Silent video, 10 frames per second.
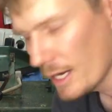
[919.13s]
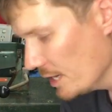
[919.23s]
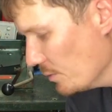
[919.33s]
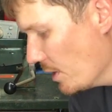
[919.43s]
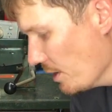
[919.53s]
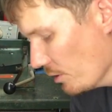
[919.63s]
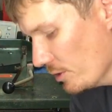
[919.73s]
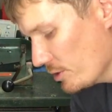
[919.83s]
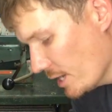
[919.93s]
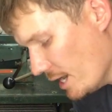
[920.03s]
any wear on
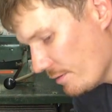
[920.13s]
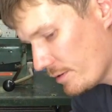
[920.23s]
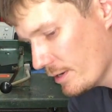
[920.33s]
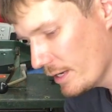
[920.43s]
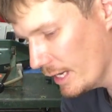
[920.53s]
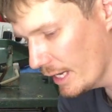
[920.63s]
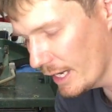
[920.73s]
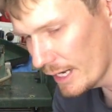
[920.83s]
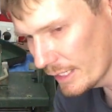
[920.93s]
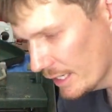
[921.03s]
the shaft
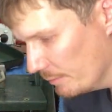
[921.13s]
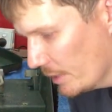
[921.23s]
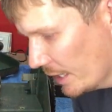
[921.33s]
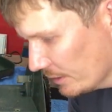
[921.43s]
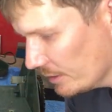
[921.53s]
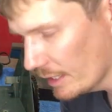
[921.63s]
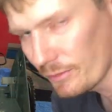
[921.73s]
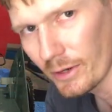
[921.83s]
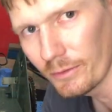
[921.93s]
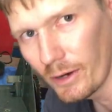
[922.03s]
and any bounce in
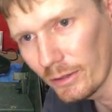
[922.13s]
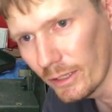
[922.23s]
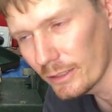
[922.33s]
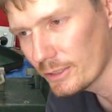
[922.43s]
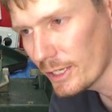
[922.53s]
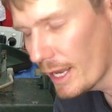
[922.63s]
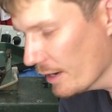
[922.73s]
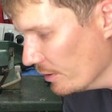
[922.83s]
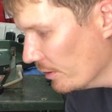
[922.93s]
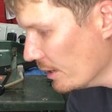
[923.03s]
that front roller.
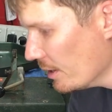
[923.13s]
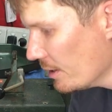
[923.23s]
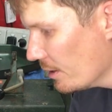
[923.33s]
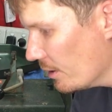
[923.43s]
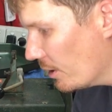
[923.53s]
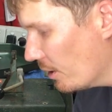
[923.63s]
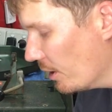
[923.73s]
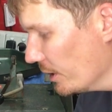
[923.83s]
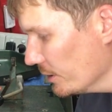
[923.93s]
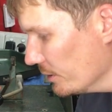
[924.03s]
So
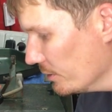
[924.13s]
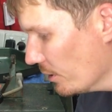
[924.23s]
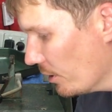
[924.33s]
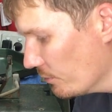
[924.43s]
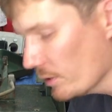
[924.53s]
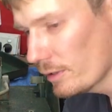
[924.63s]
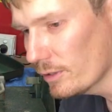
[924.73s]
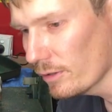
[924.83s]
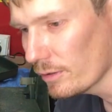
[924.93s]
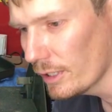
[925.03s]
I really
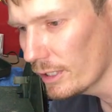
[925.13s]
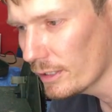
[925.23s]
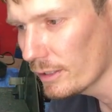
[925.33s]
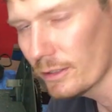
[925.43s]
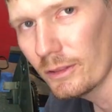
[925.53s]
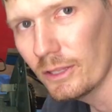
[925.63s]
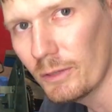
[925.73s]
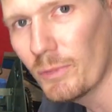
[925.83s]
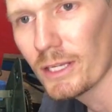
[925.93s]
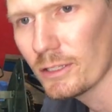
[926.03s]
do think
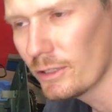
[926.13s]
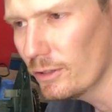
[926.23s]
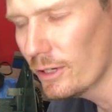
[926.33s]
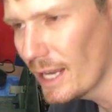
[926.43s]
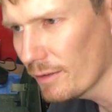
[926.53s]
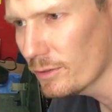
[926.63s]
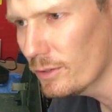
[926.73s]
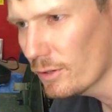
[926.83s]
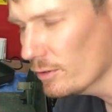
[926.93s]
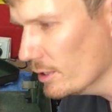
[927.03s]
the best thing you could ever
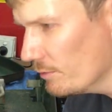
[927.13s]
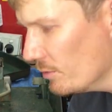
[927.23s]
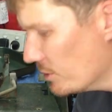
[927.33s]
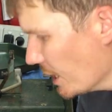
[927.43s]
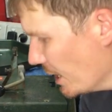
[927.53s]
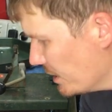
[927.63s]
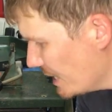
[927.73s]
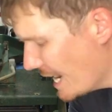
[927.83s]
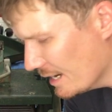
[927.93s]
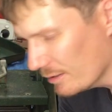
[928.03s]
do if you
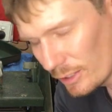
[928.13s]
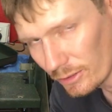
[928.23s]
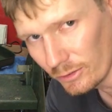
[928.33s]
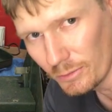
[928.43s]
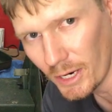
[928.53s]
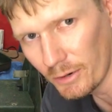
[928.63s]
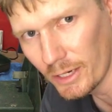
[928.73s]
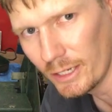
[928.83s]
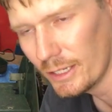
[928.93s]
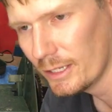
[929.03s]
change anything on your
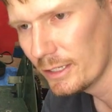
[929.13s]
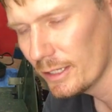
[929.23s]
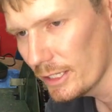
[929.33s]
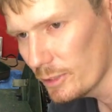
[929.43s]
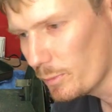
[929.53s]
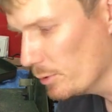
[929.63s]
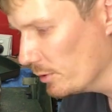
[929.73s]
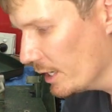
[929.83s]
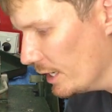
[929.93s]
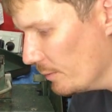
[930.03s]
mower is
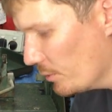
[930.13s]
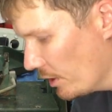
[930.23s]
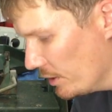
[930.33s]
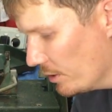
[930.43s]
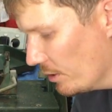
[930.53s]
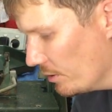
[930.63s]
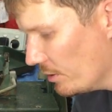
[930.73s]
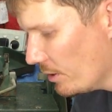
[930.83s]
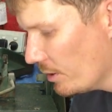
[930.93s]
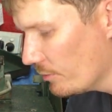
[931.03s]
put a brand new
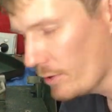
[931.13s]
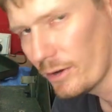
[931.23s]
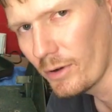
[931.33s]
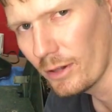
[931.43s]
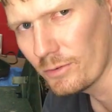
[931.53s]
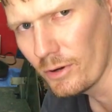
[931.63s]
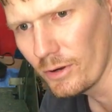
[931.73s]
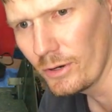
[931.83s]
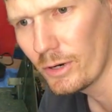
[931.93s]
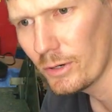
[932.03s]
front roller
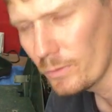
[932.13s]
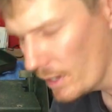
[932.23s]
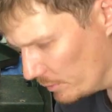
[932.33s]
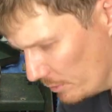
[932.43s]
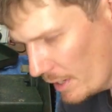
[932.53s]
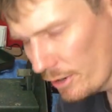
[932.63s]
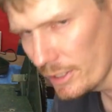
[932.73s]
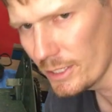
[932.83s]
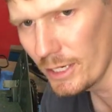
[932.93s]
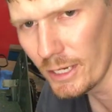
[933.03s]
on, one with
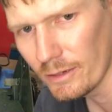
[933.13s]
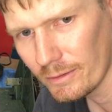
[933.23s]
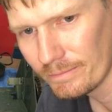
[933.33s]
bearings in it.